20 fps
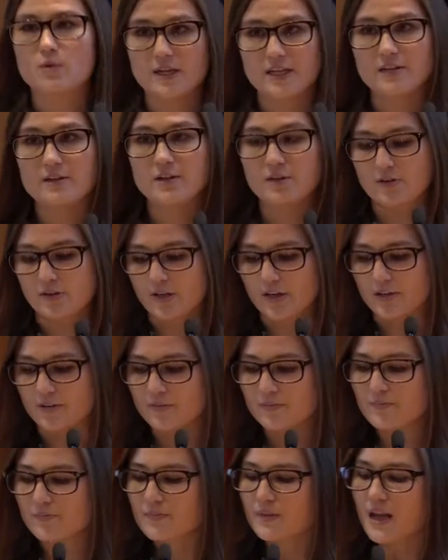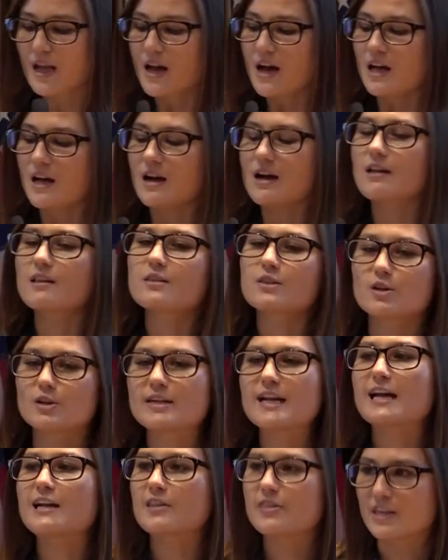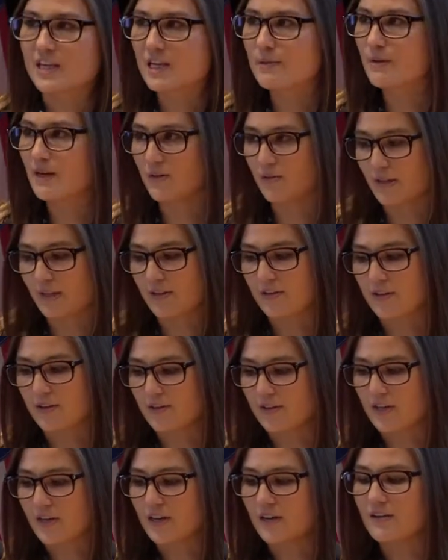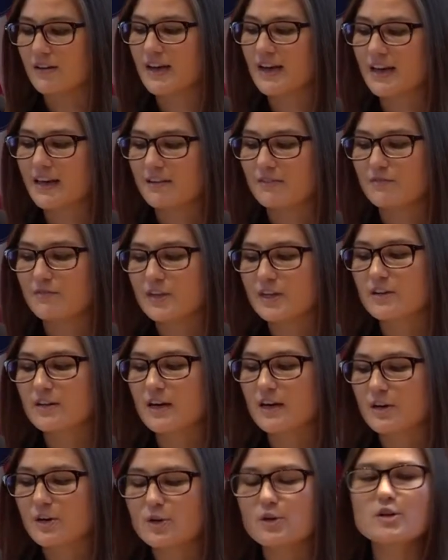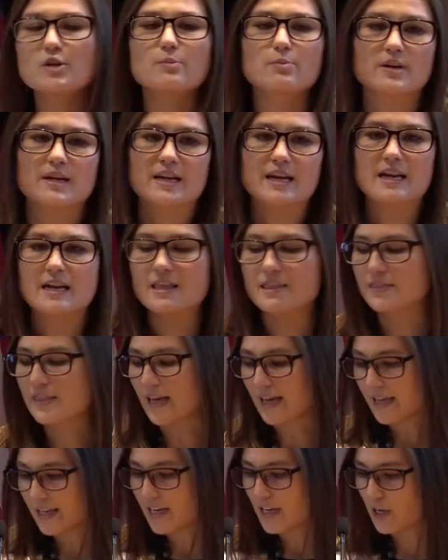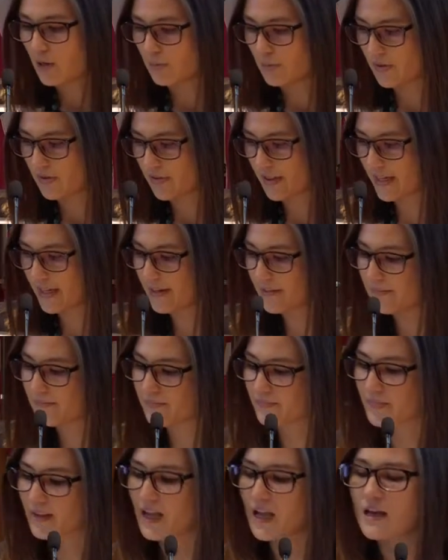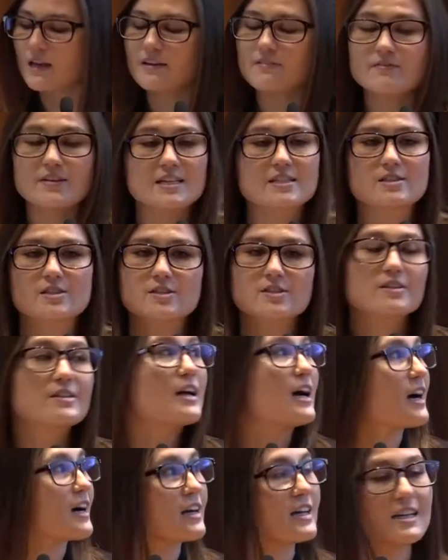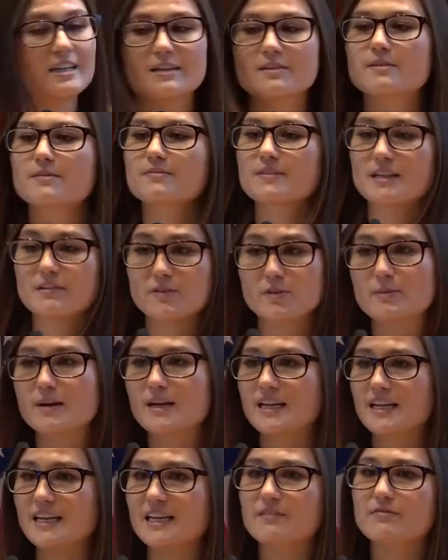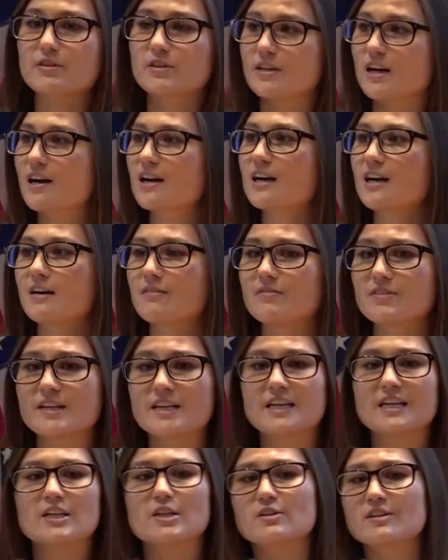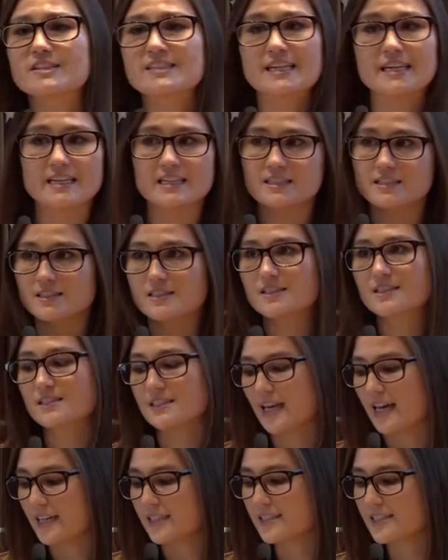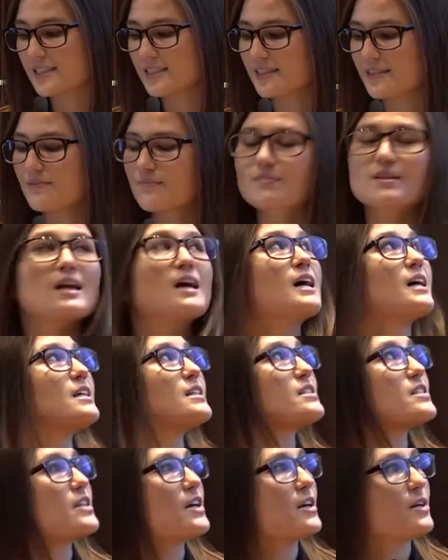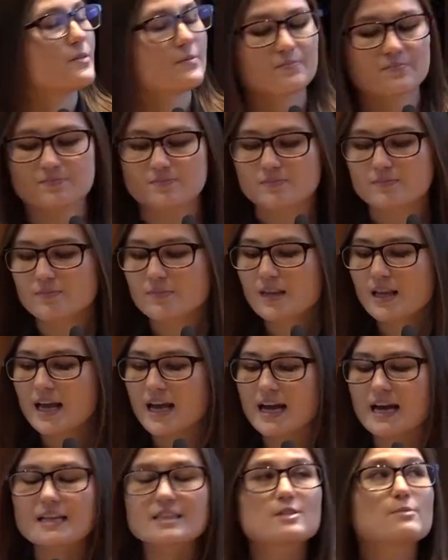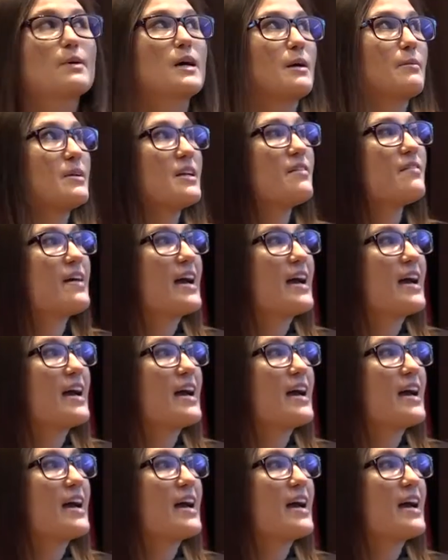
what you don't know, learn how to think about what you don't know, and figure out who to bring in that can help you there. Investors are not gonna give you money if they're not confident you can take it to success. So, at Department of